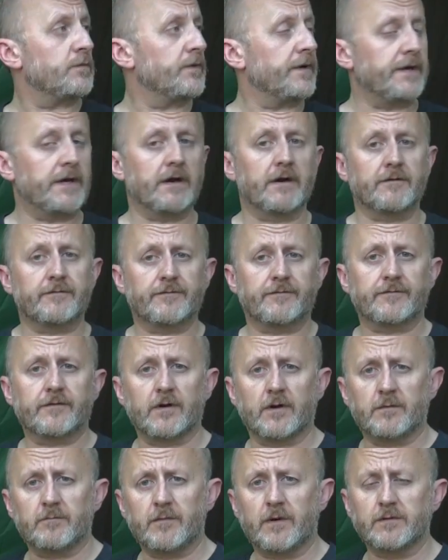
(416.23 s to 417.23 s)
we have
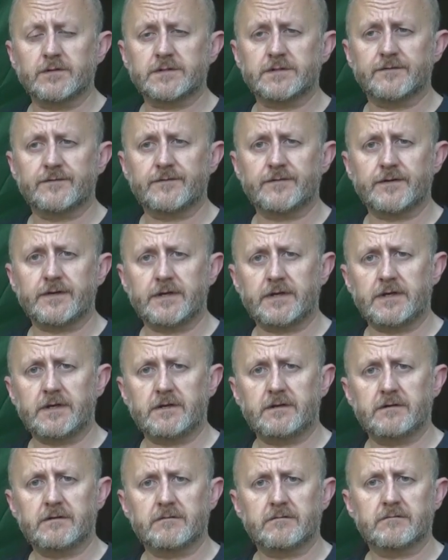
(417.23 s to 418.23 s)
got most of the
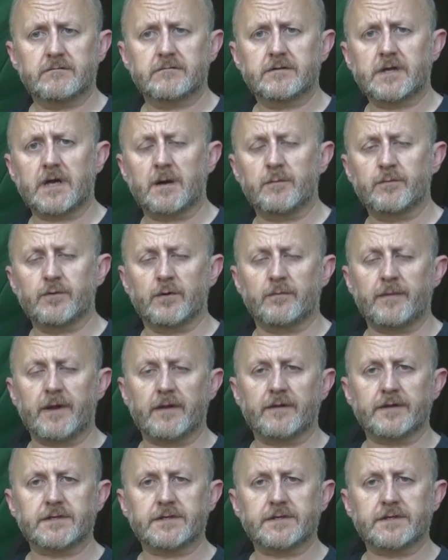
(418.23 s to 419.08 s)
camp up now.